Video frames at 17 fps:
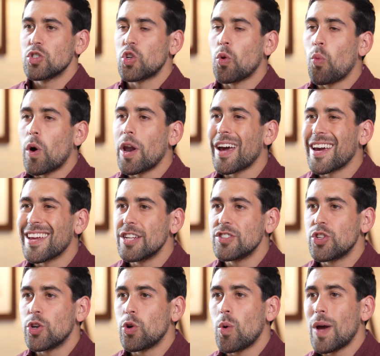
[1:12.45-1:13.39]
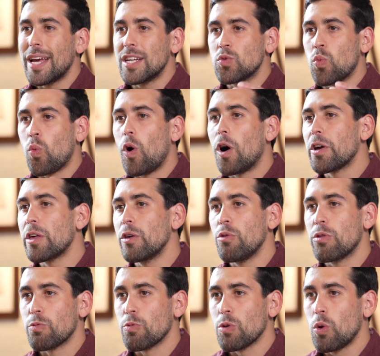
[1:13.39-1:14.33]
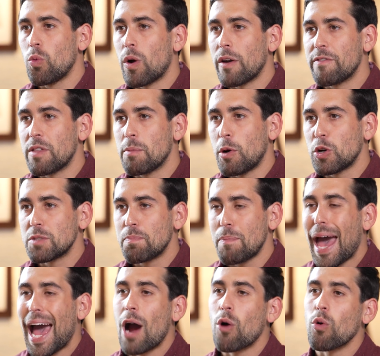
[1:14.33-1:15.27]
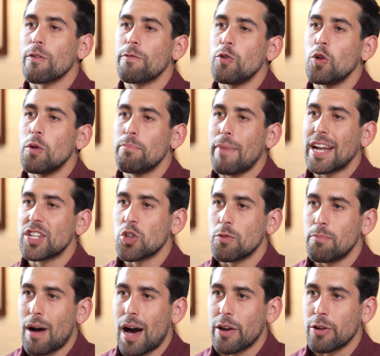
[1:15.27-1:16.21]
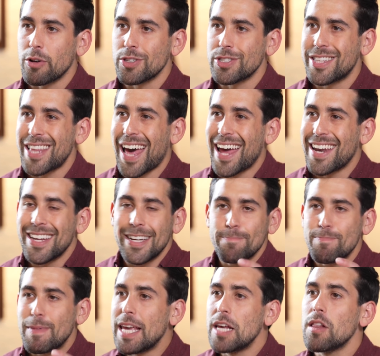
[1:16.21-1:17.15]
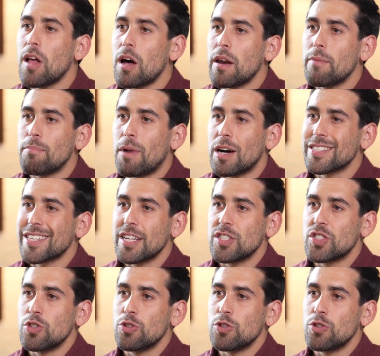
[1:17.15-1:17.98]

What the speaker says: So what I'm gonna do is walk you through one of the most powerful mental models that Elon Musk has